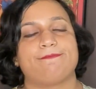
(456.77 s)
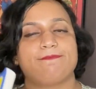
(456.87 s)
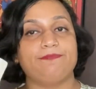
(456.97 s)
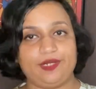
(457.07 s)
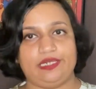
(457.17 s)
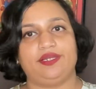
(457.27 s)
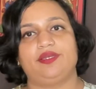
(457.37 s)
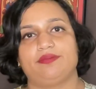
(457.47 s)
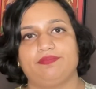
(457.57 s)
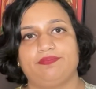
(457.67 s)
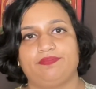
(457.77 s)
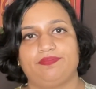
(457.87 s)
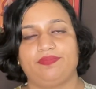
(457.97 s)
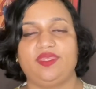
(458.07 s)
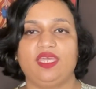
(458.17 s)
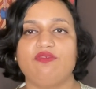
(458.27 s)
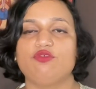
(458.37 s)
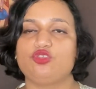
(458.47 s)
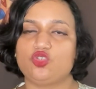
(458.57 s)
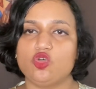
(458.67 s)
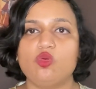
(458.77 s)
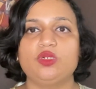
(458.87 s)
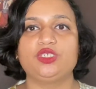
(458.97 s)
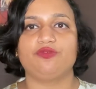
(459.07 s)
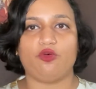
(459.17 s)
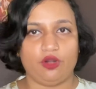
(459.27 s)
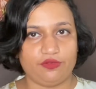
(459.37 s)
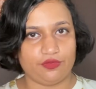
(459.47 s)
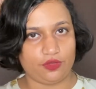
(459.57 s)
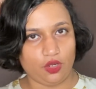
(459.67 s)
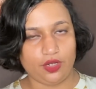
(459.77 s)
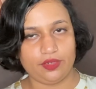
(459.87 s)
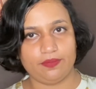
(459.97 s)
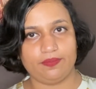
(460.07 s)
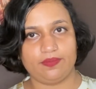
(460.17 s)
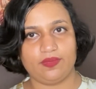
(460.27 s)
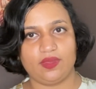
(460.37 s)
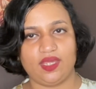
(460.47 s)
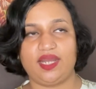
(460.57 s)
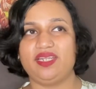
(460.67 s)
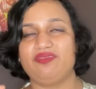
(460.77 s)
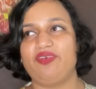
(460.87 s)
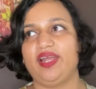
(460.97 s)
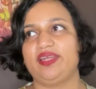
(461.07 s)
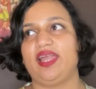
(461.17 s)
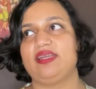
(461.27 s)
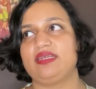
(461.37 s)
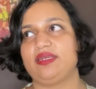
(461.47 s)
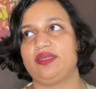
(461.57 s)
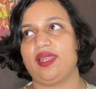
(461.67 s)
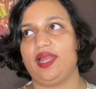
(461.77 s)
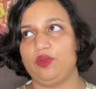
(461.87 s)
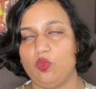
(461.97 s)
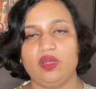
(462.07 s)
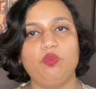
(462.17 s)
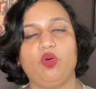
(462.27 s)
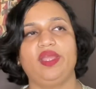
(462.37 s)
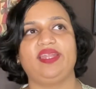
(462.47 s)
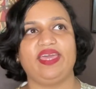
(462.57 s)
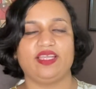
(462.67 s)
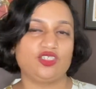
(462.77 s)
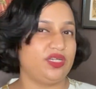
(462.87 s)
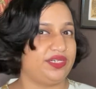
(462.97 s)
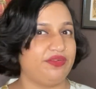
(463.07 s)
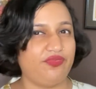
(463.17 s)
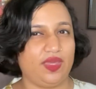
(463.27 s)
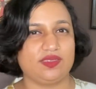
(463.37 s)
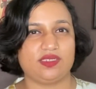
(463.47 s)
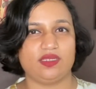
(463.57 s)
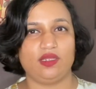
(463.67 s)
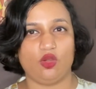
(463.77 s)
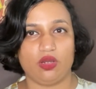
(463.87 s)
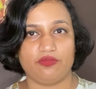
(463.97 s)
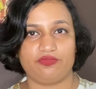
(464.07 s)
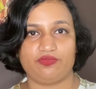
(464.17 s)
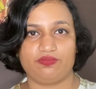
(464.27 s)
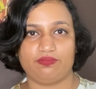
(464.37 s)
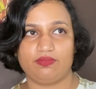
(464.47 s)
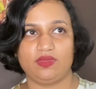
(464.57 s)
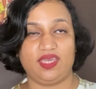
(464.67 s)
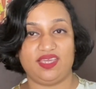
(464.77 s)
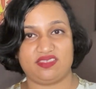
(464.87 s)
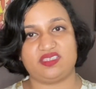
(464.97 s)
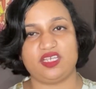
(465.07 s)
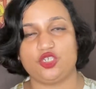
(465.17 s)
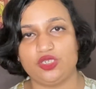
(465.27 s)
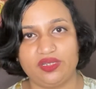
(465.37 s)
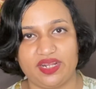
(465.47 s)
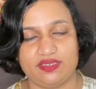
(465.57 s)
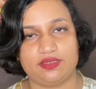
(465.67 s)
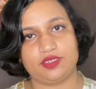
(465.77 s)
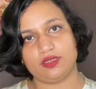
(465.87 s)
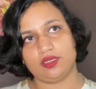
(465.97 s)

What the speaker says: Brilliant. They give you so much afford for thought. And in fact, at one point, I actually did face a lot of existential crisis.